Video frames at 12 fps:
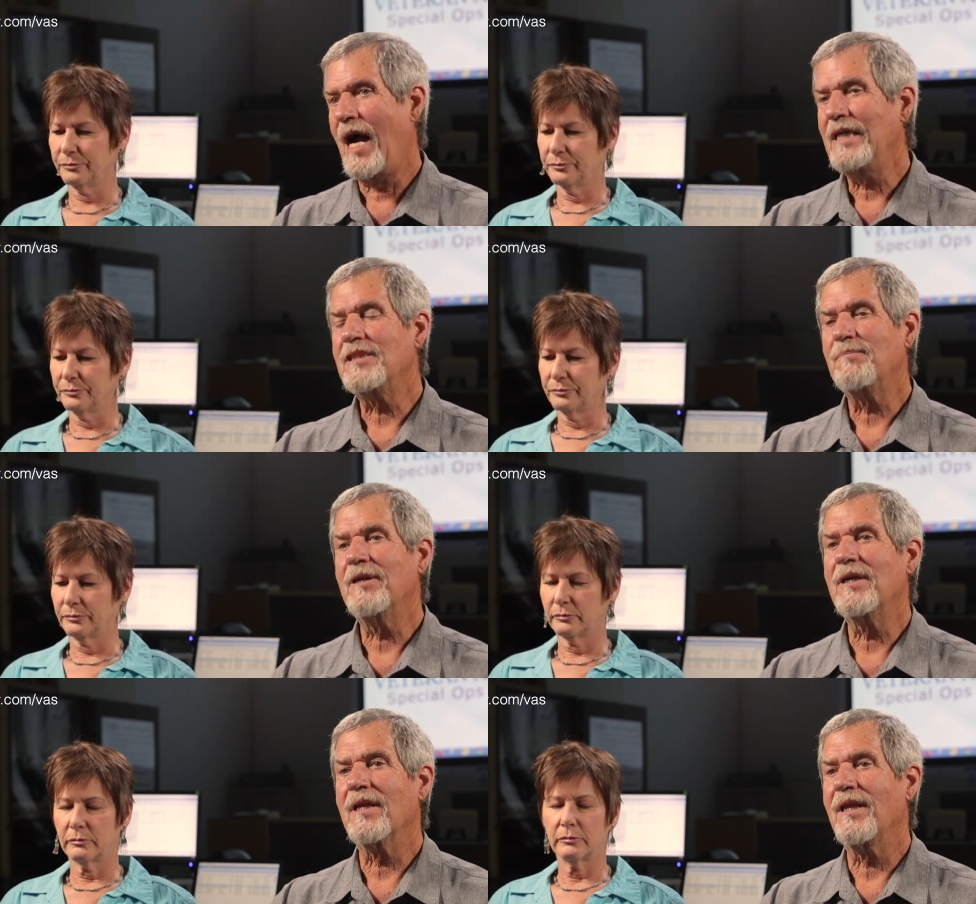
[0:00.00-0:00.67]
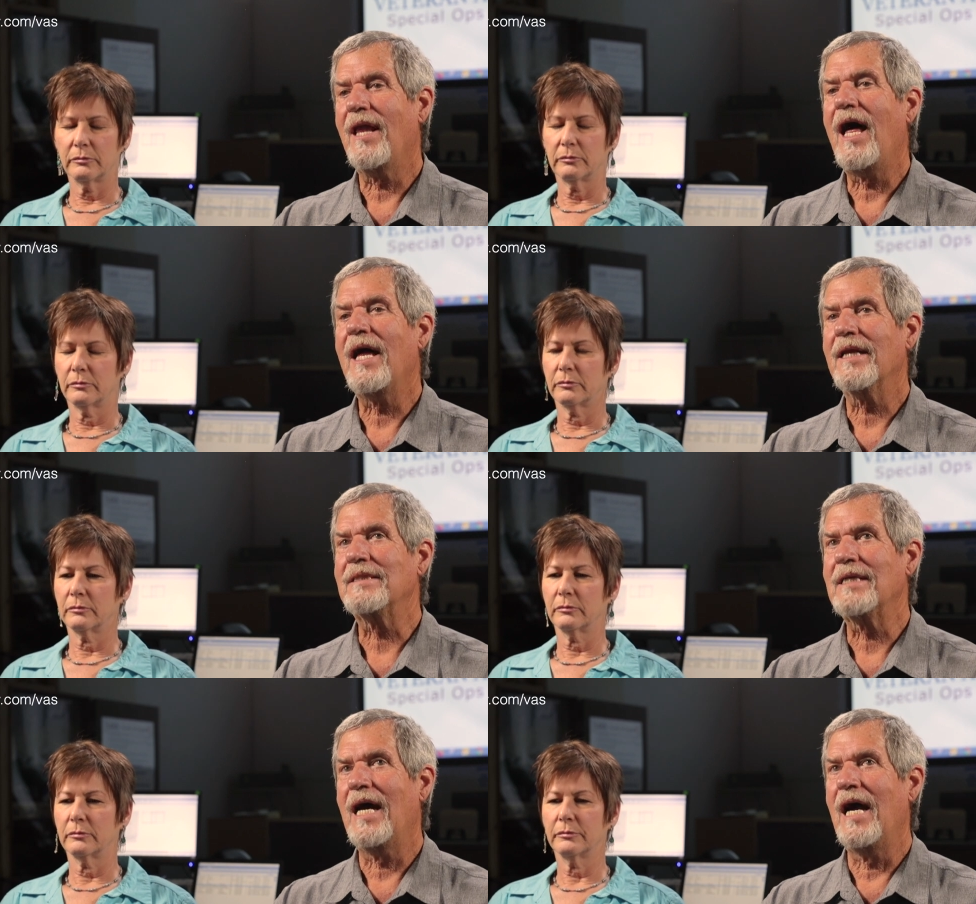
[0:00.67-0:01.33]
Speaker 1: I spend a lot
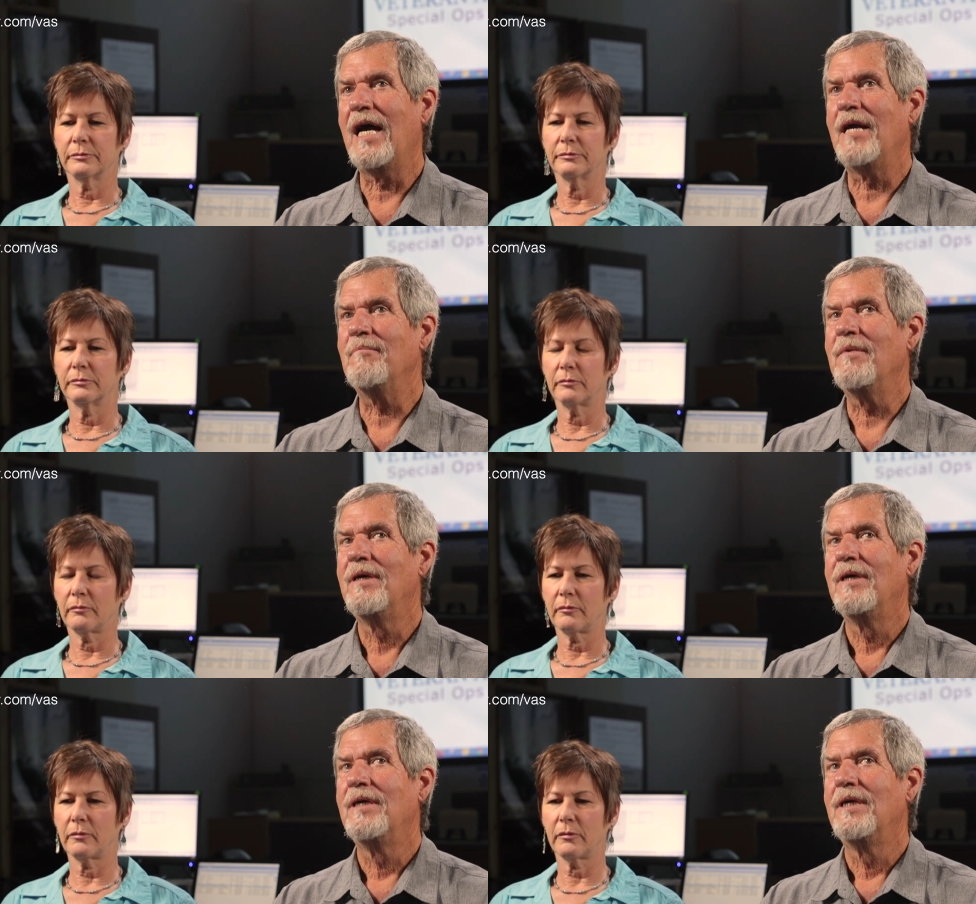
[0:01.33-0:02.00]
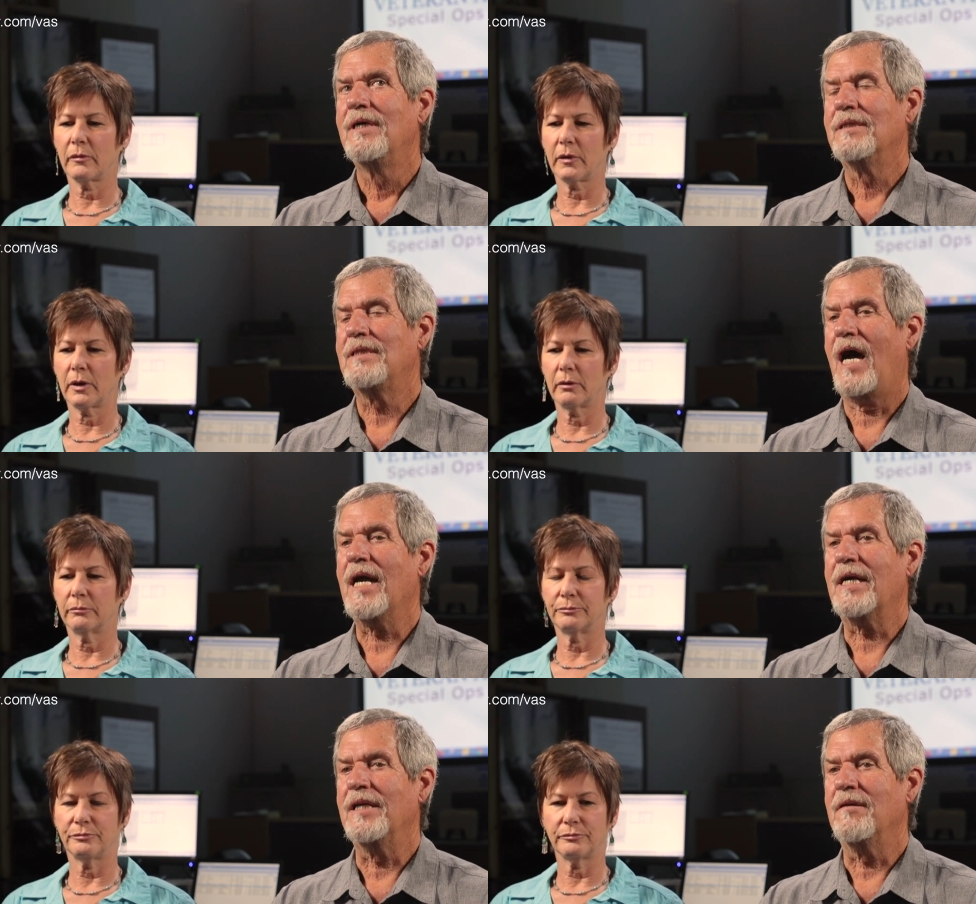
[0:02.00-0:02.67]
of time
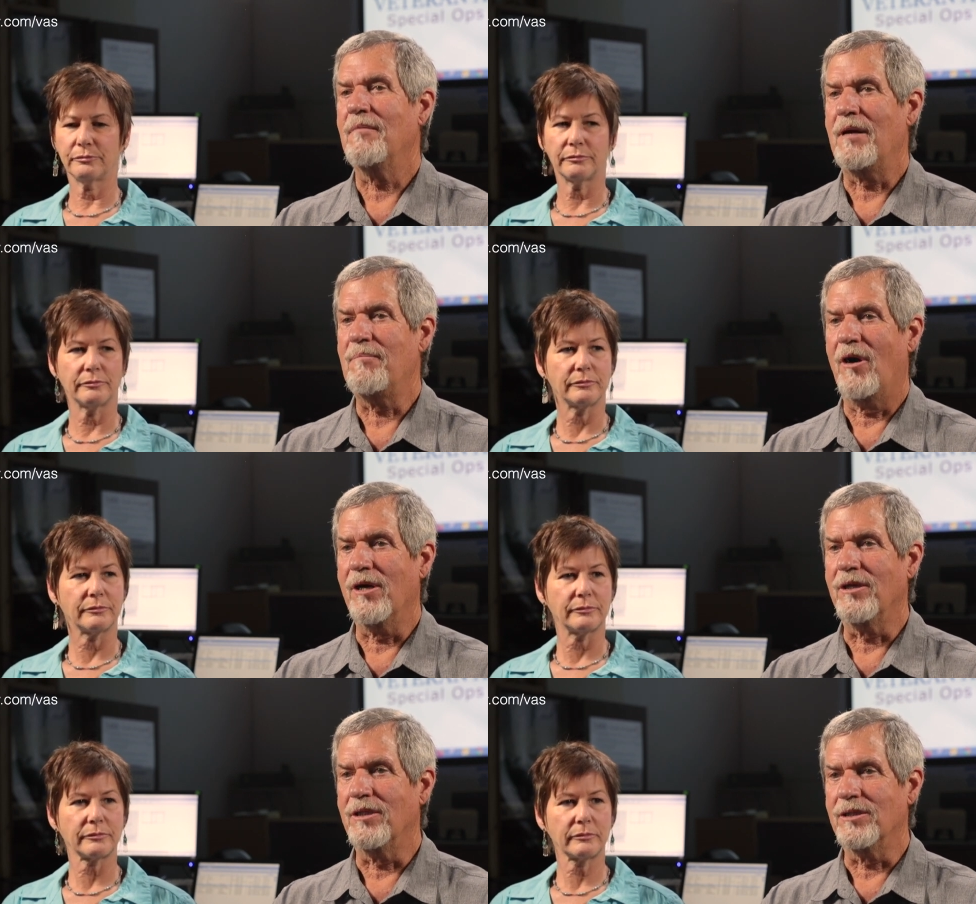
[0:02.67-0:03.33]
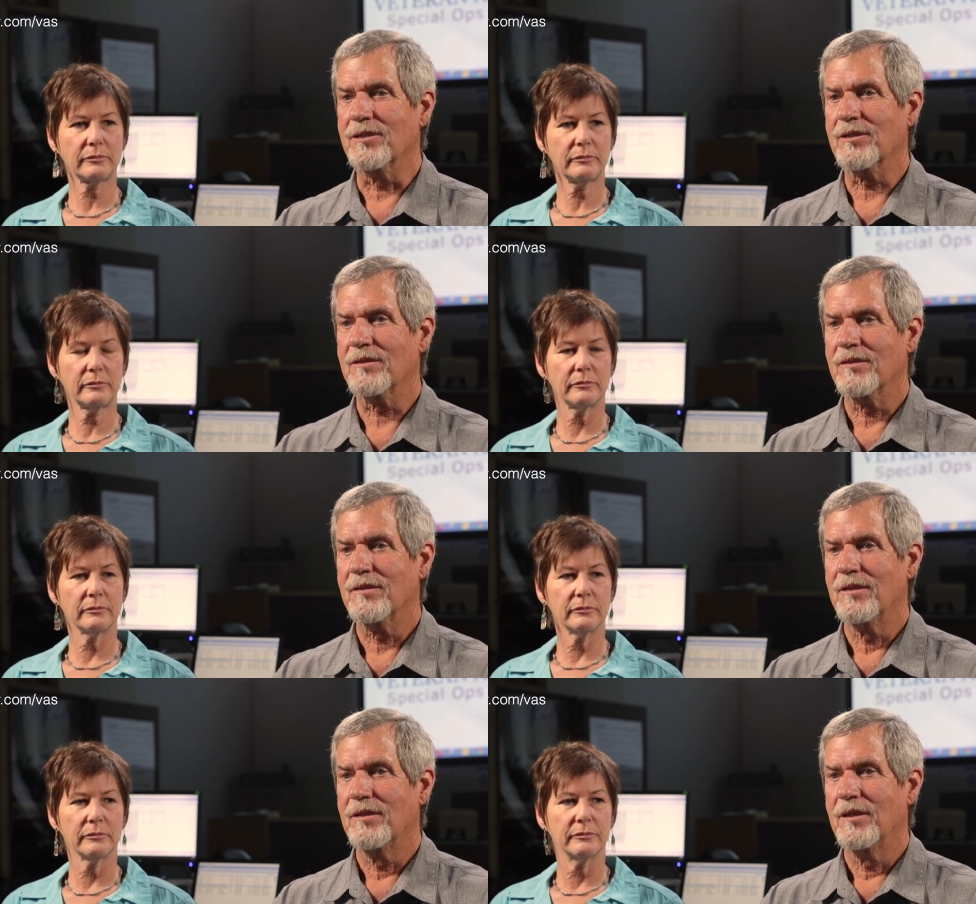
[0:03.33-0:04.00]
talking to my partners
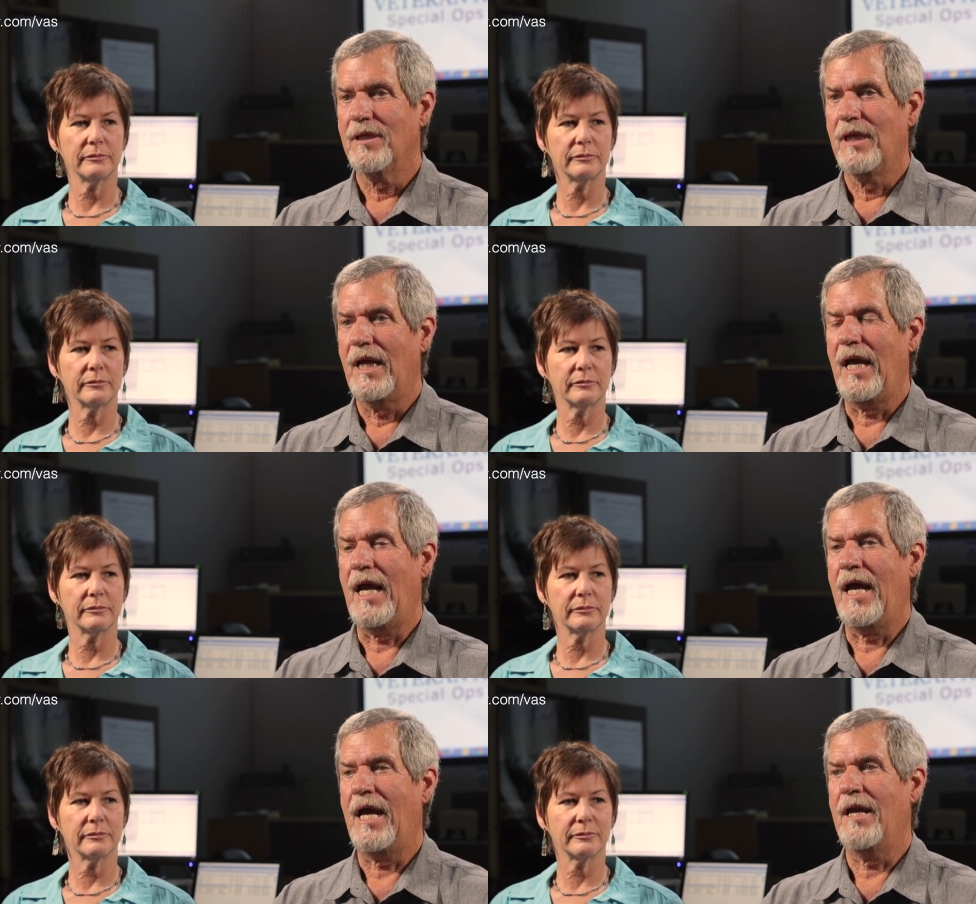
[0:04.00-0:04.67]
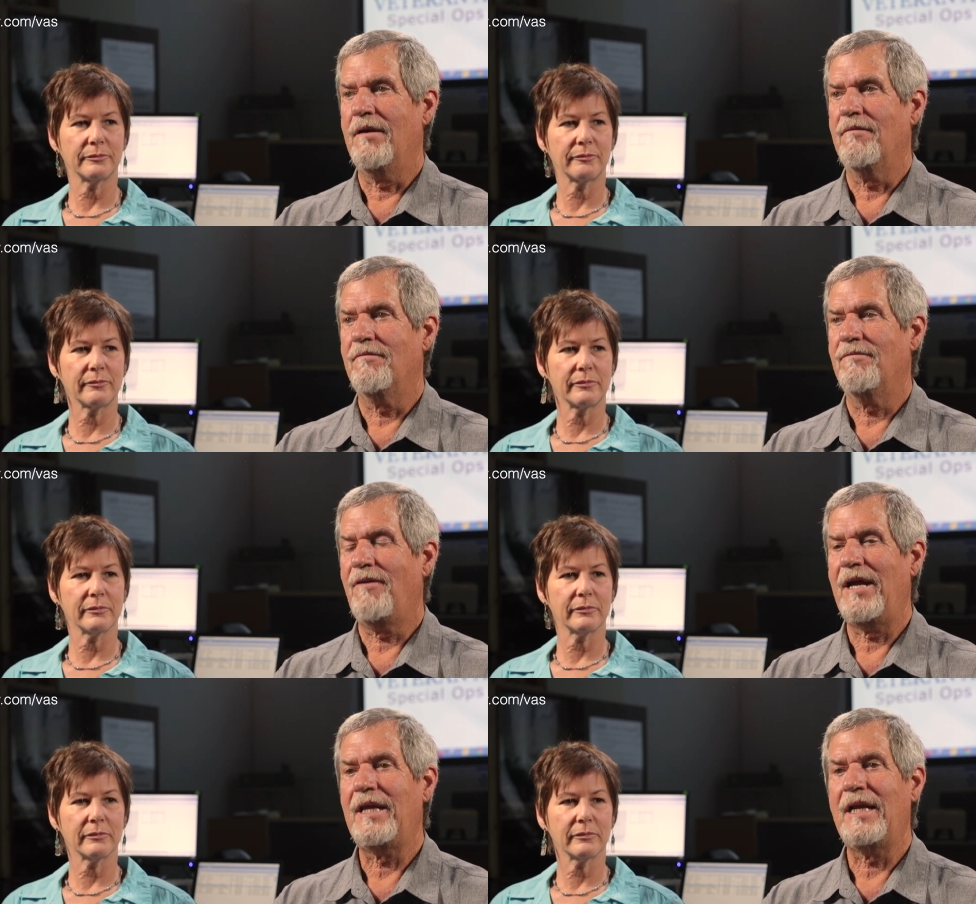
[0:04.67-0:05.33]
and
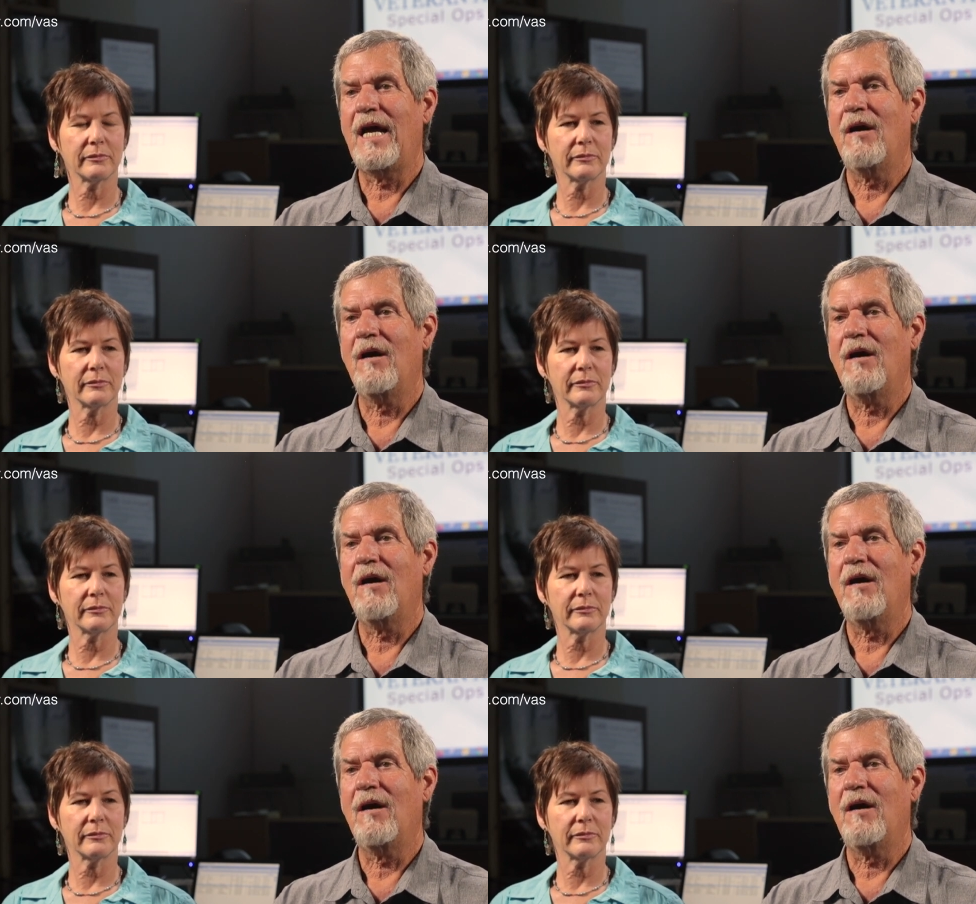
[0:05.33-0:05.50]
finding